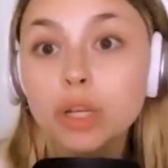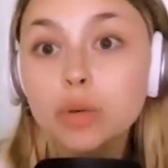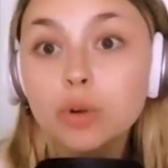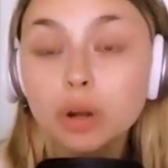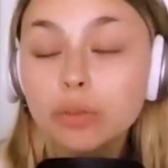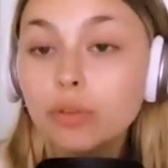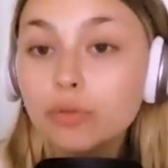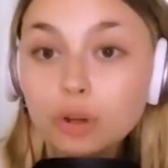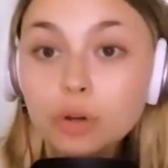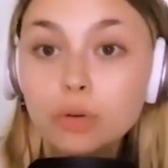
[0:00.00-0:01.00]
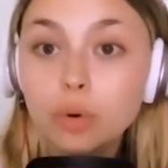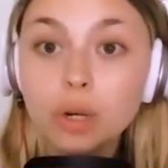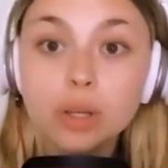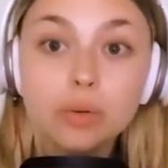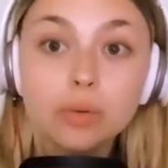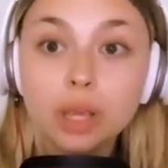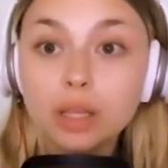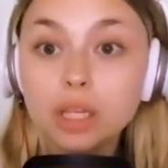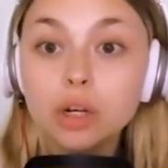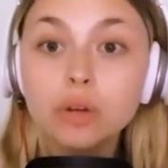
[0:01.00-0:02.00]
or you cook the food or you
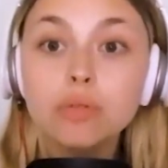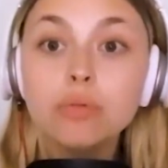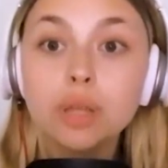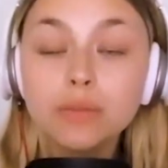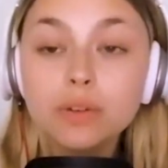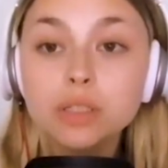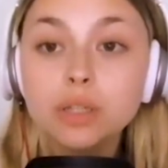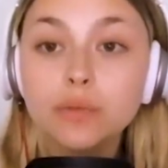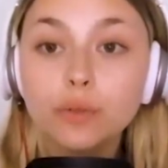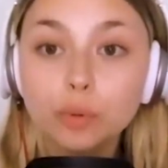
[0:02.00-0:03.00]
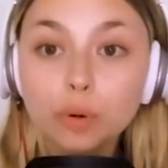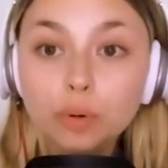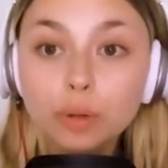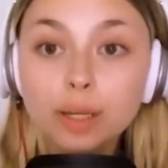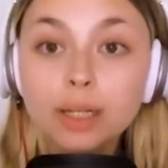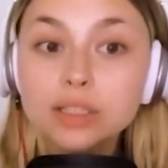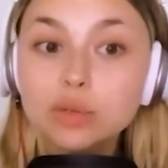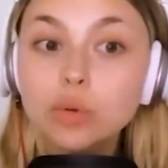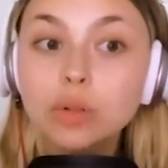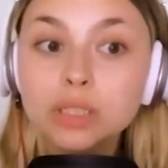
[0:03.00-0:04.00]
get, you give yourself a role, and
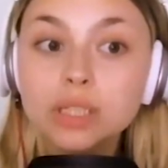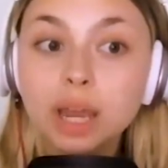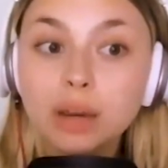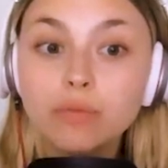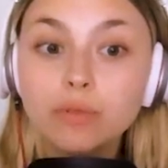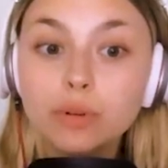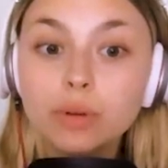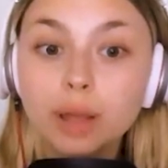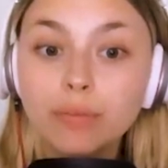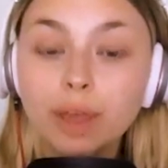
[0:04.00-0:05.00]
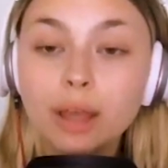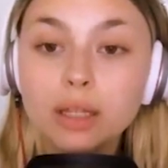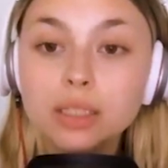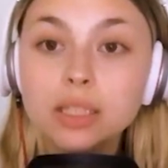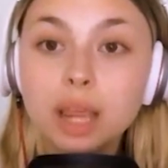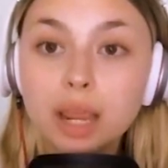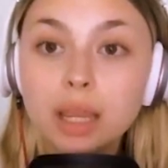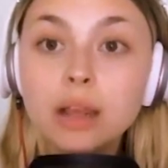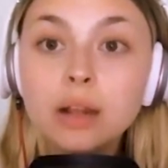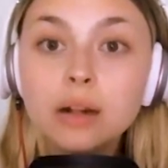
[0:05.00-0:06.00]
his role is getting food, and that is
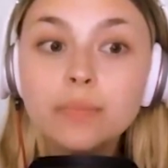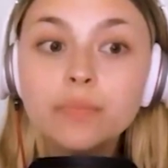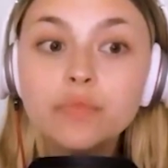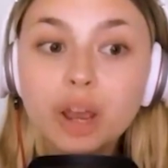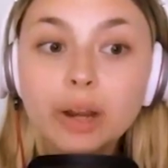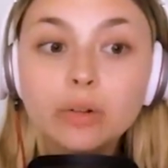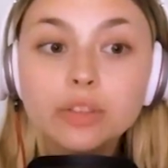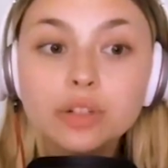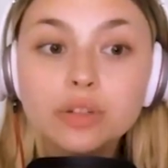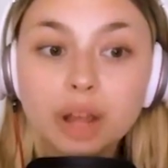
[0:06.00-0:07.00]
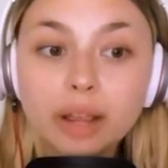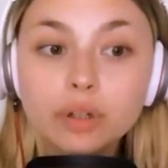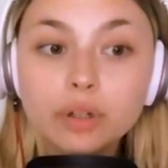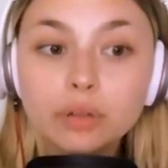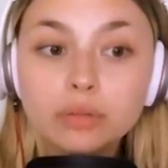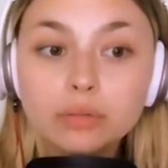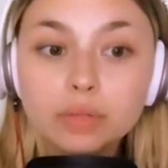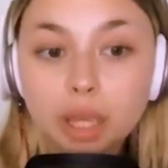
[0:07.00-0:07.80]
a vital survival